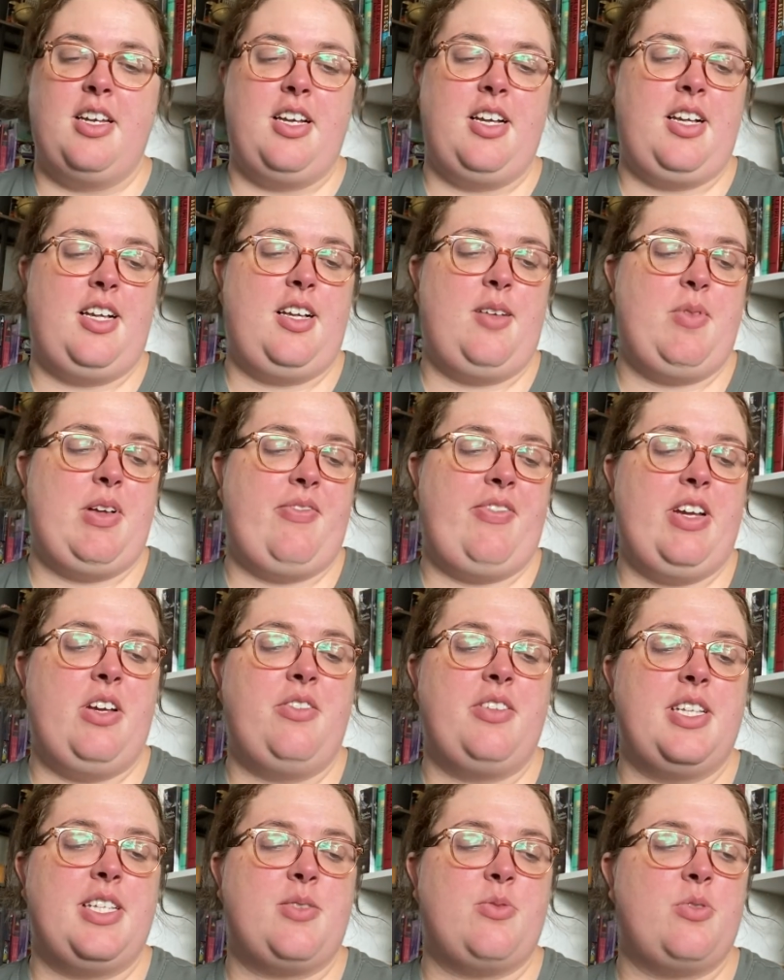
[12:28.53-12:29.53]
I found
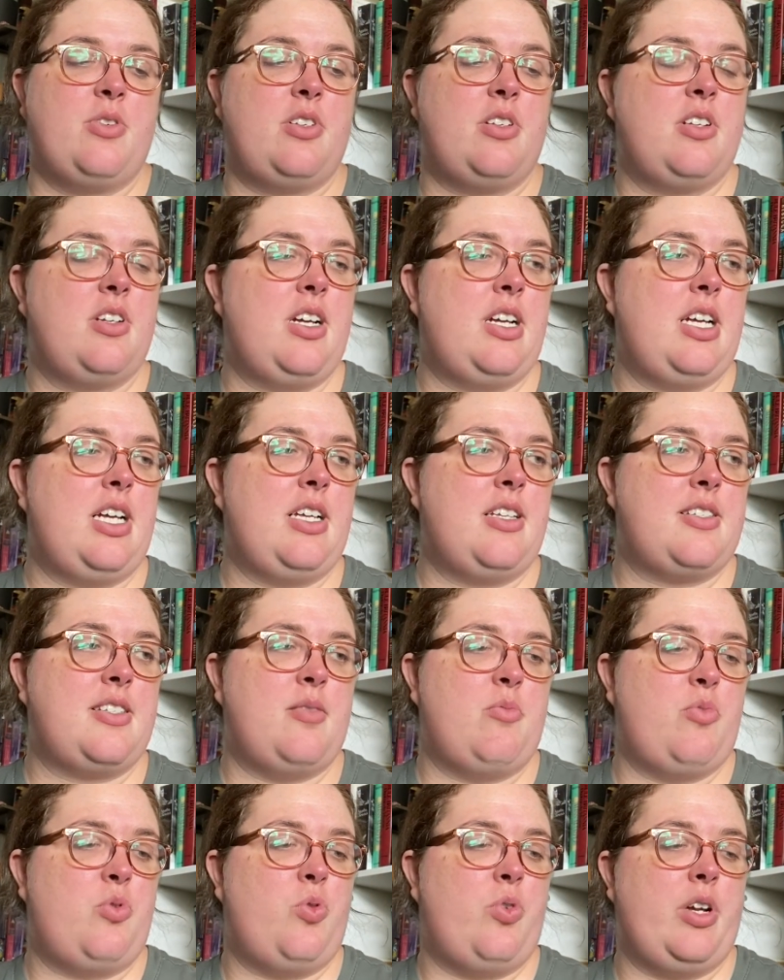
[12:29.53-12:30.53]
this one at some
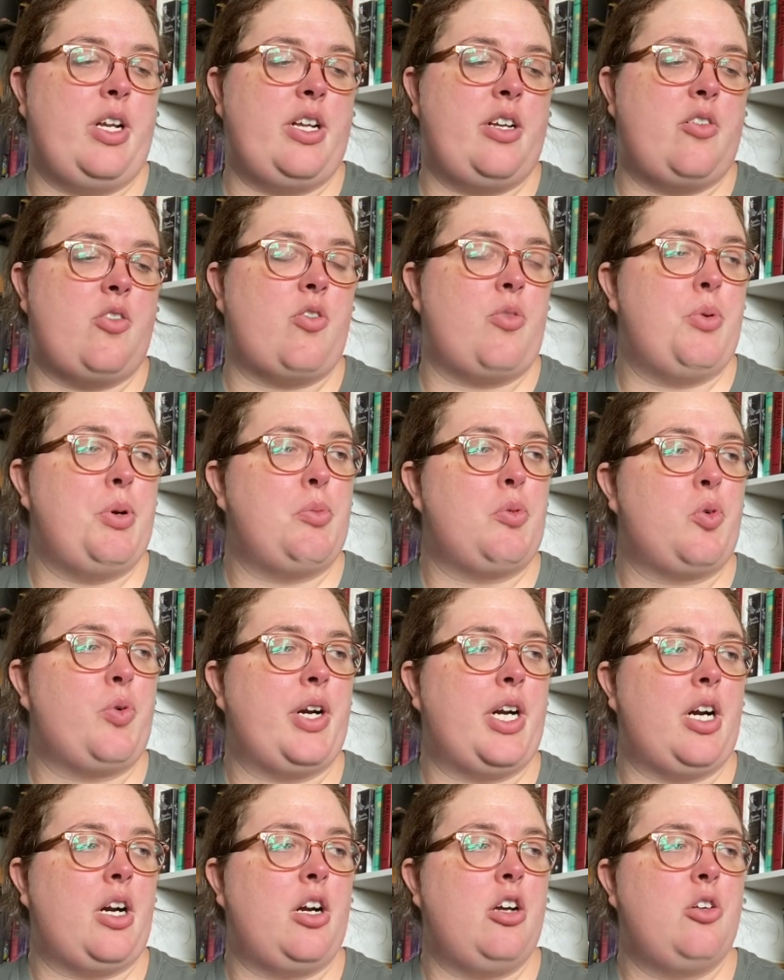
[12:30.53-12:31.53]
point, I don't remember
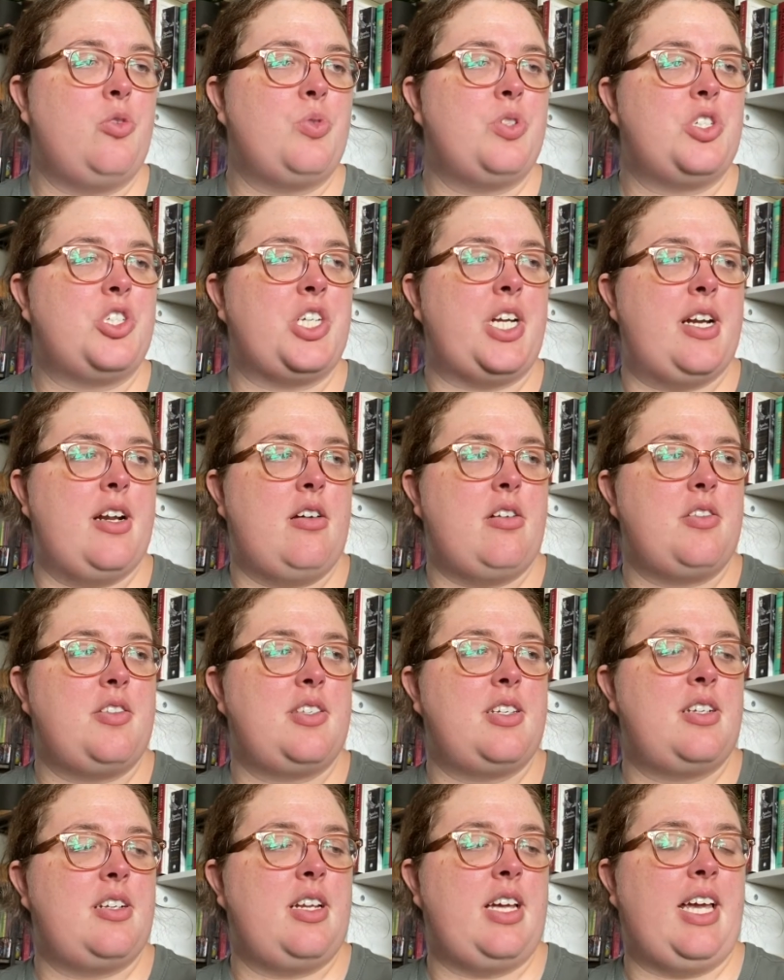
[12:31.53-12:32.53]
where. Who Was Jane
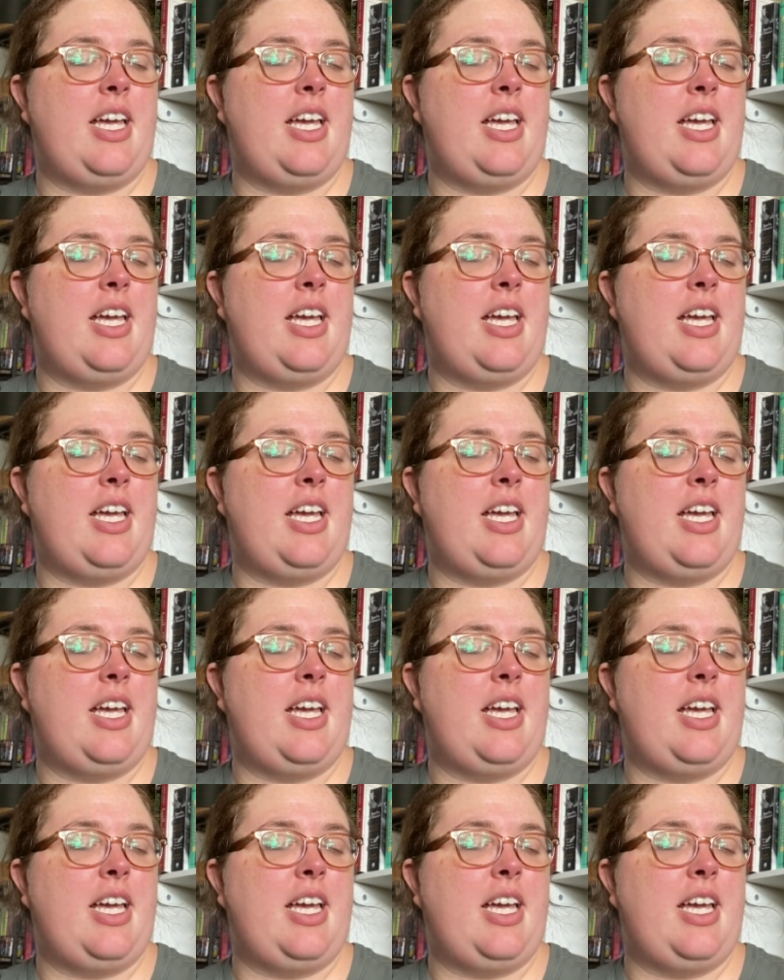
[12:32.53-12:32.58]
Austen?